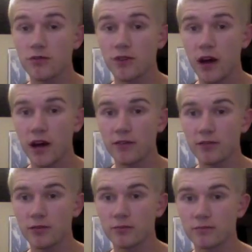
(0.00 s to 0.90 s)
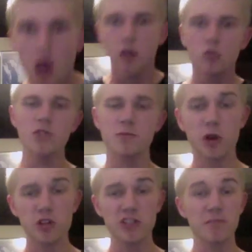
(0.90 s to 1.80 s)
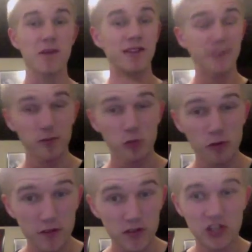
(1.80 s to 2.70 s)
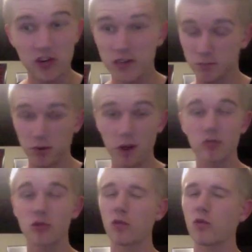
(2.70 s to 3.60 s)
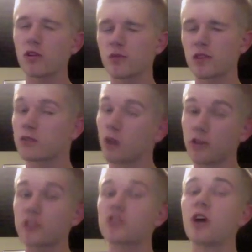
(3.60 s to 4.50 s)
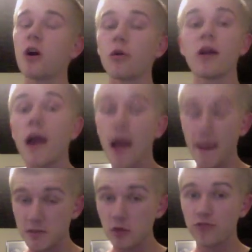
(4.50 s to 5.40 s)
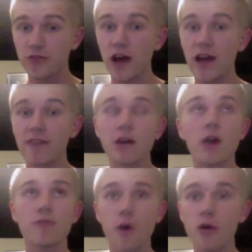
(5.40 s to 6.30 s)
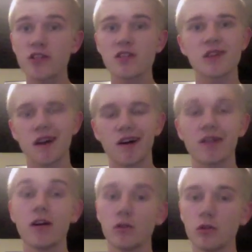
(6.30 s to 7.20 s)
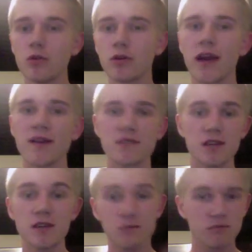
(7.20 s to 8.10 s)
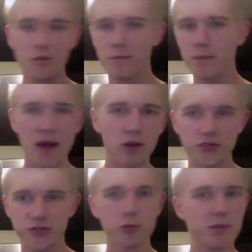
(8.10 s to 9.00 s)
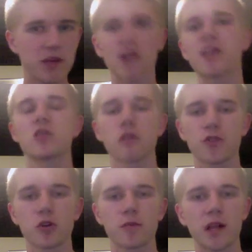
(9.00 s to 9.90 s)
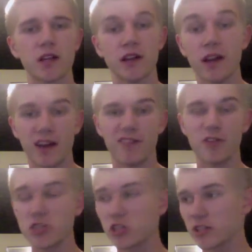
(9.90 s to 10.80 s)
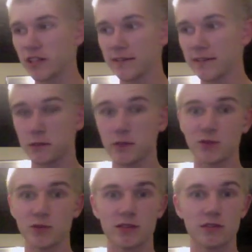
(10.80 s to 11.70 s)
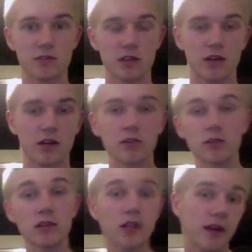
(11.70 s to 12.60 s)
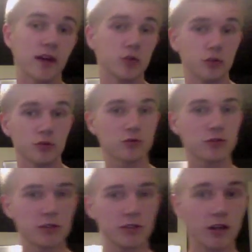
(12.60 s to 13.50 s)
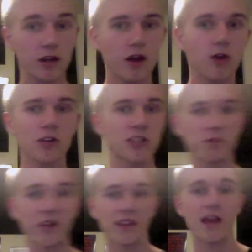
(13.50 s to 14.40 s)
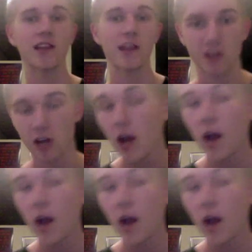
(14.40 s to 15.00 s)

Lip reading: 5. It was personally my favorite movie of the series, and probably one of the ones with the darkest tone. Episode 5 focuses on Luke as he battles through being a hero of the rebellion. Eventually, he has a tryst with his, Leia, who, I'll explain that later.